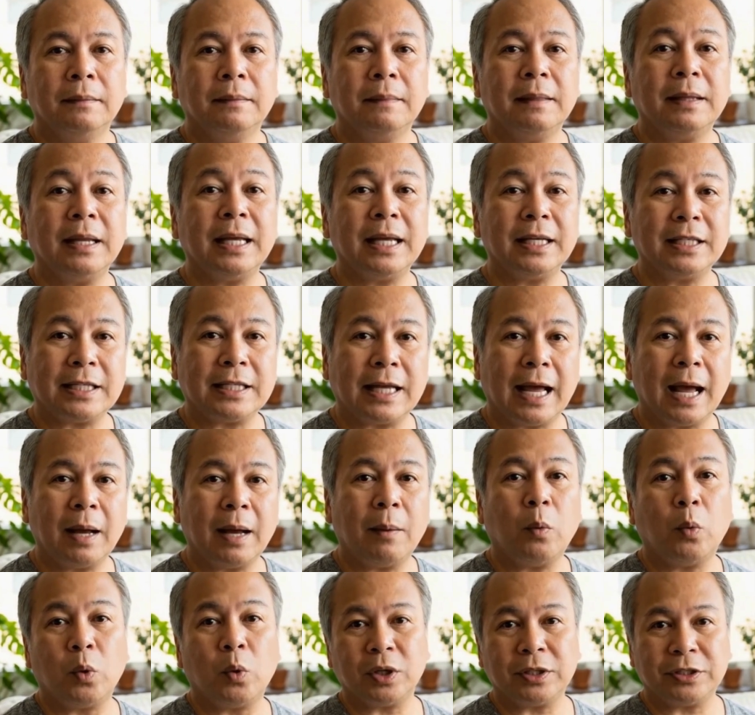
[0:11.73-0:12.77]
The
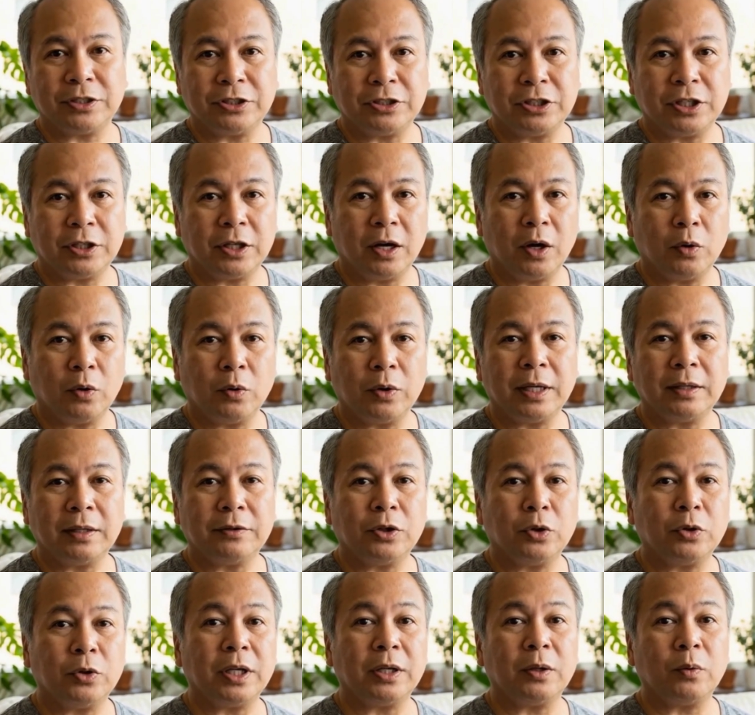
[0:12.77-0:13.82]
exam wants to know if
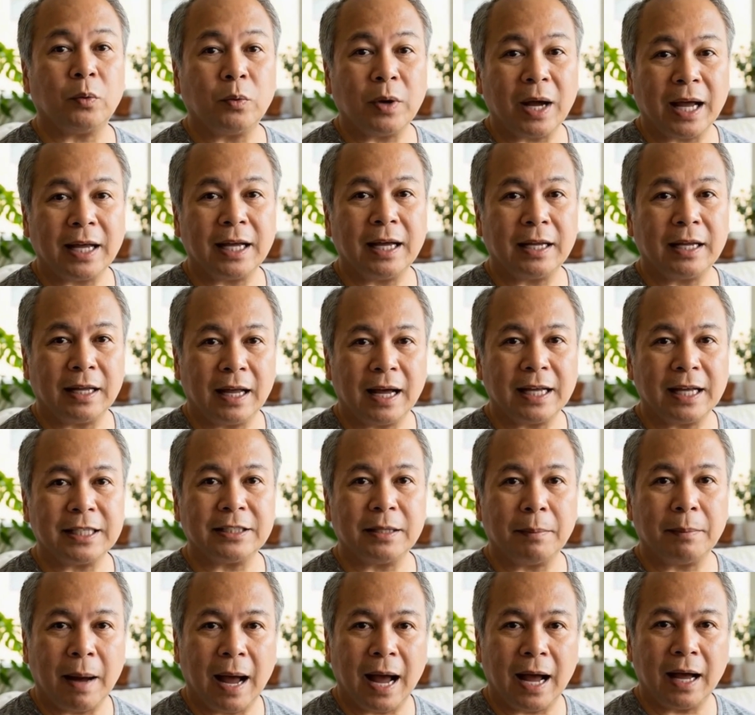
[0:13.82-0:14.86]
you can recognize the
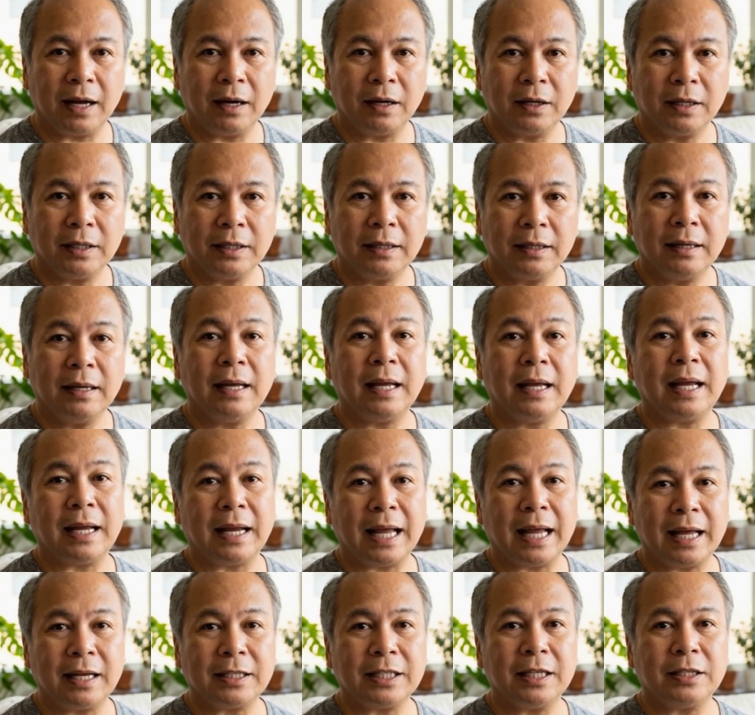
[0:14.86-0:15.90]
pattern,
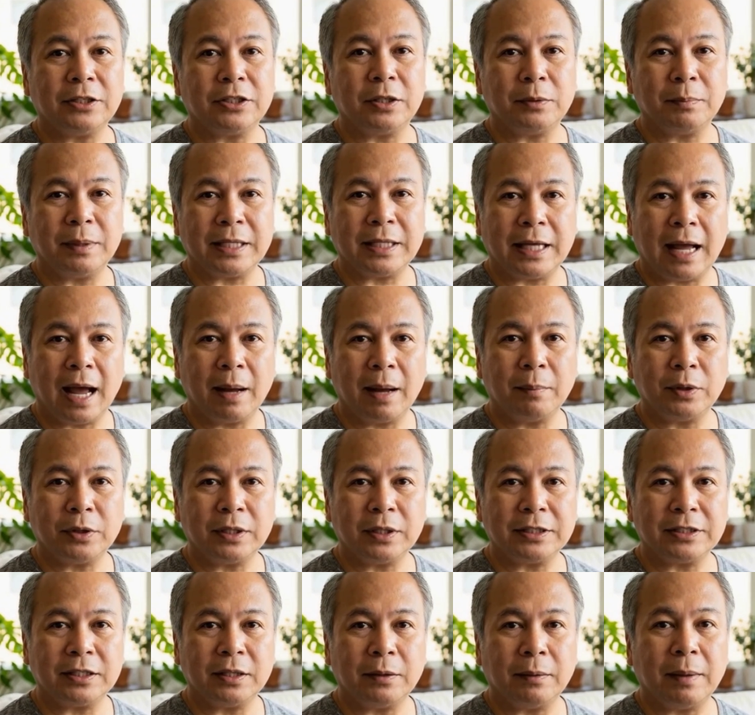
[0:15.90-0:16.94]
connect it to
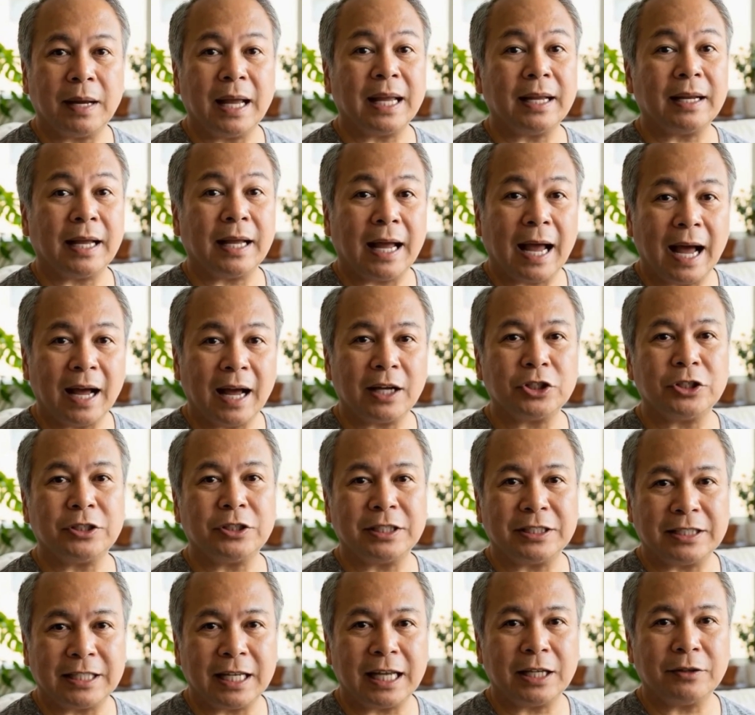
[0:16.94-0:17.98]
metabolism, and catch the
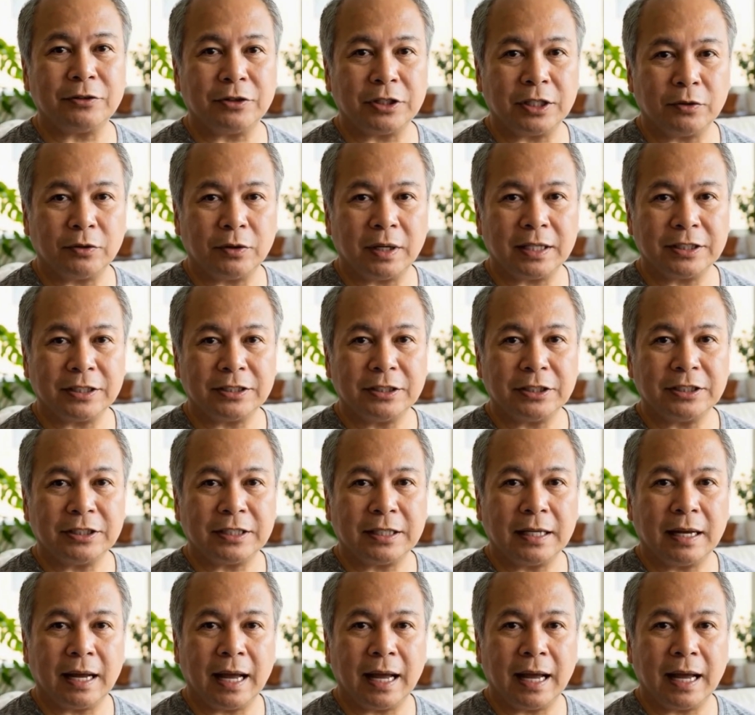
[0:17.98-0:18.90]
safety risks.